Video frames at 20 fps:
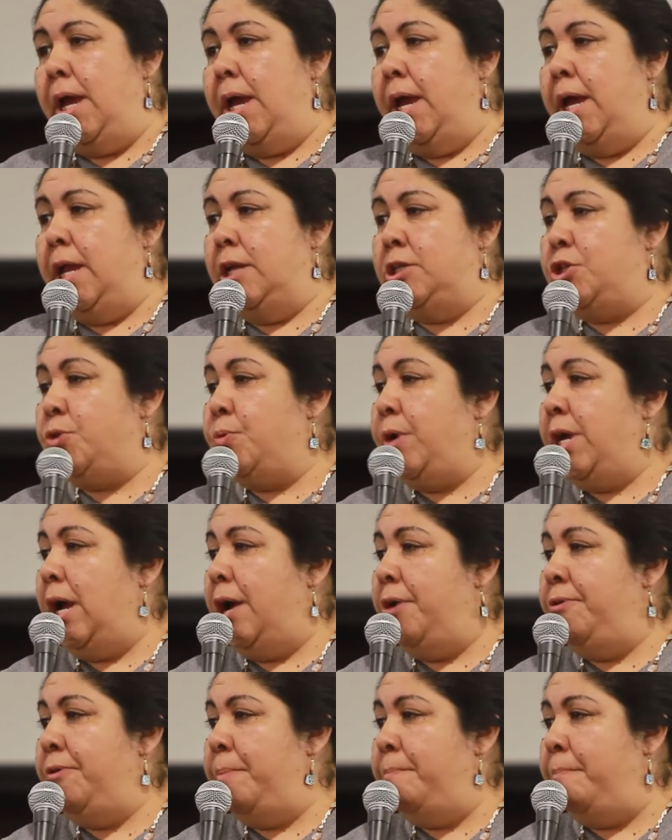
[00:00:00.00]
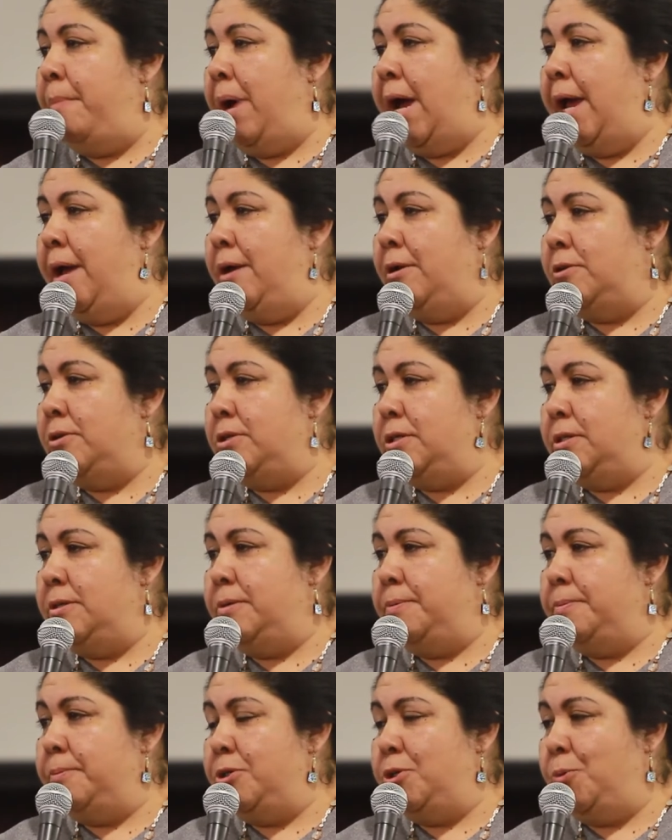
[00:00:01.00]
And it's 300 miles.
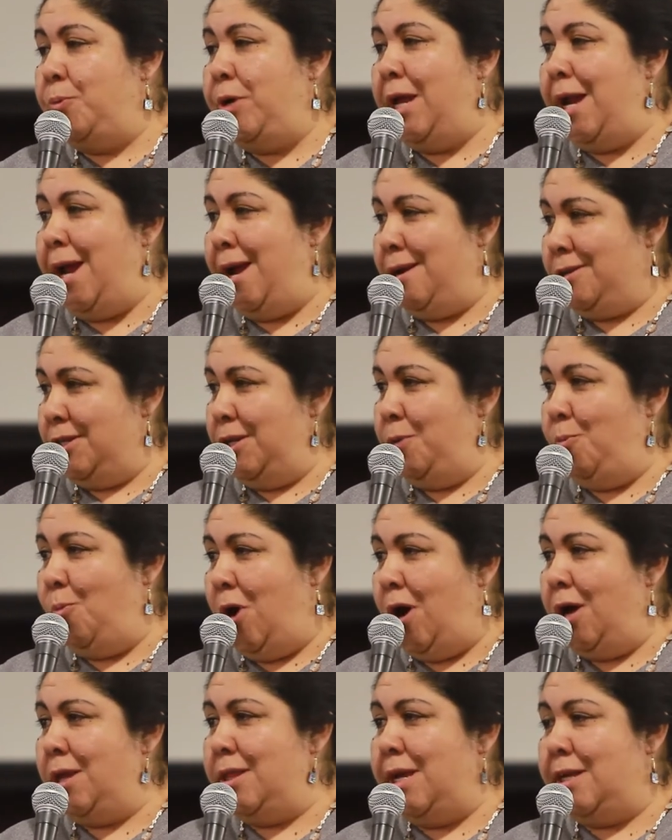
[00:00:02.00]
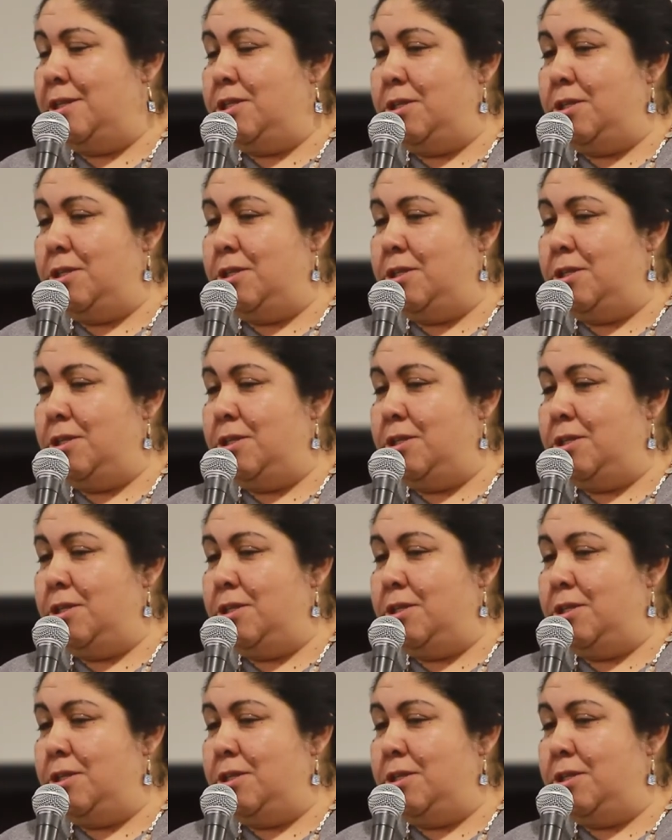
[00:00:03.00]
So we could actually walk that.